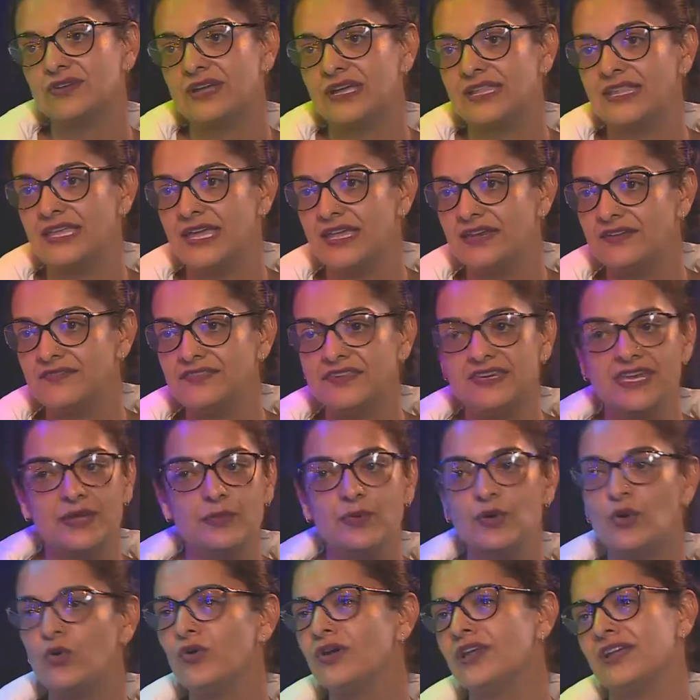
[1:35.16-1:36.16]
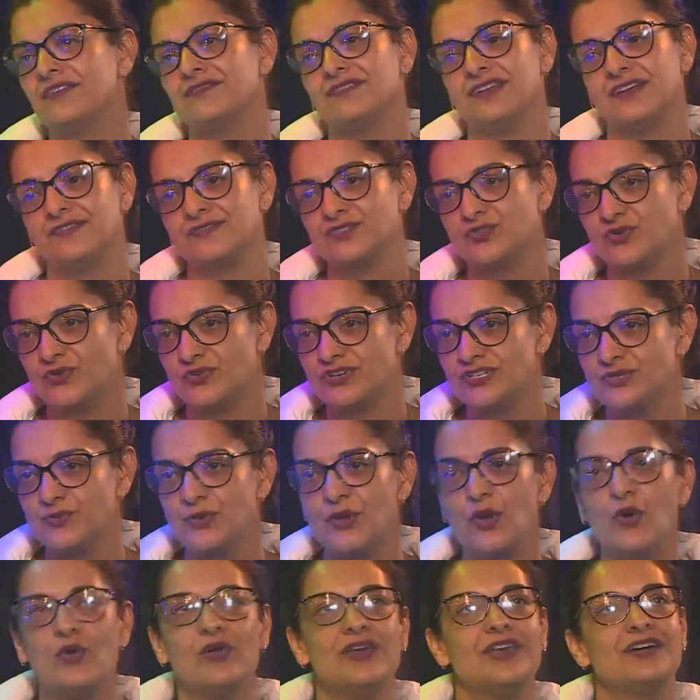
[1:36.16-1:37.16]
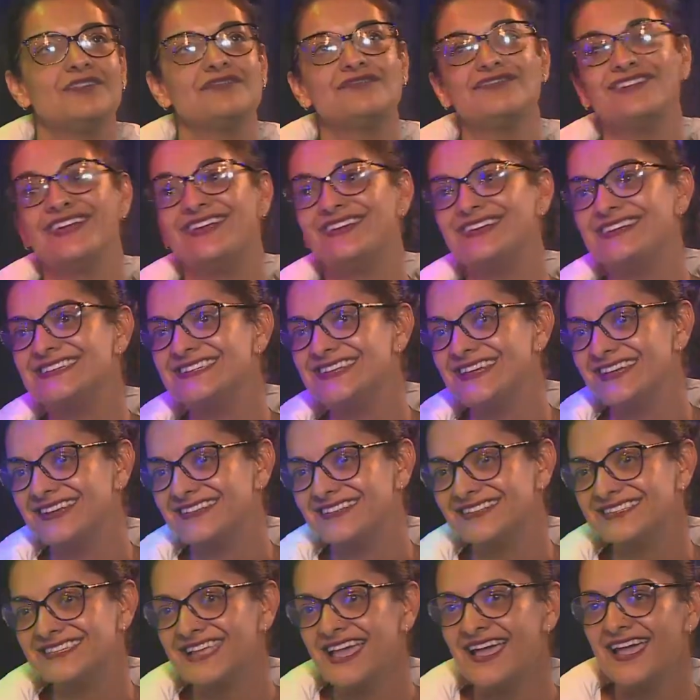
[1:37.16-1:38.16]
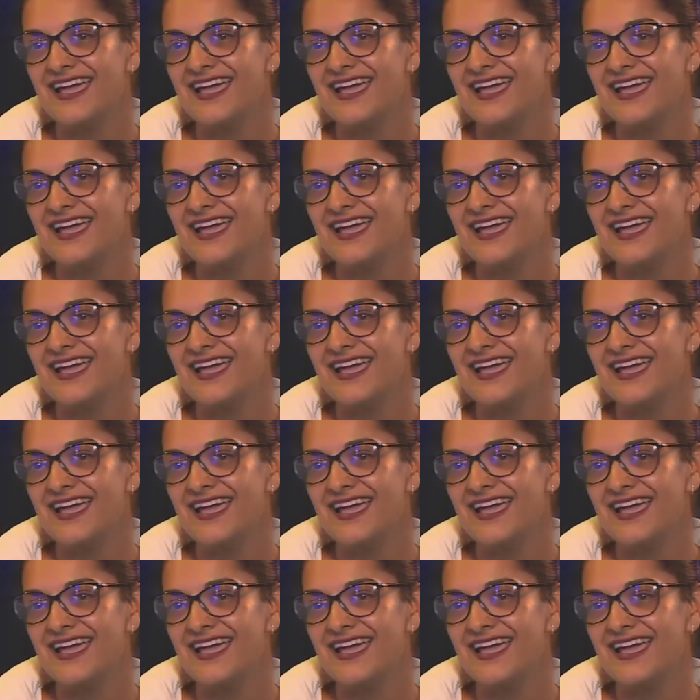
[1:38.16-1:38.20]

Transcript: Look, at the end of the day, we all love love stories. We all love fairy tales.